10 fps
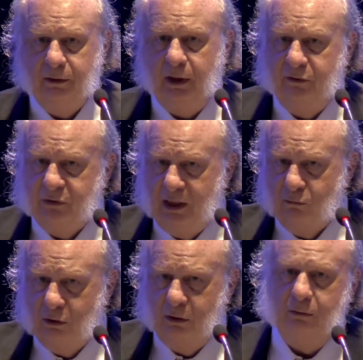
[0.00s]
They
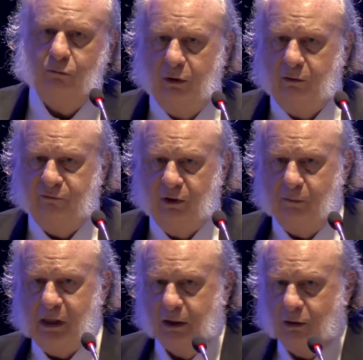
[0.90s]
designed Royal
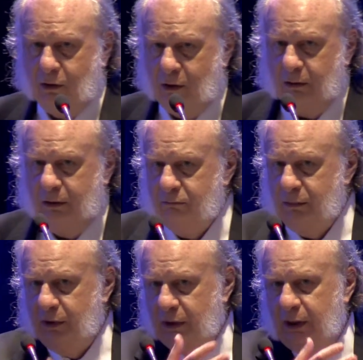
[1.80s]
Philharmonic Hall
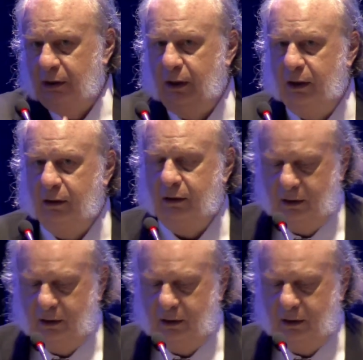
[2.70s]
and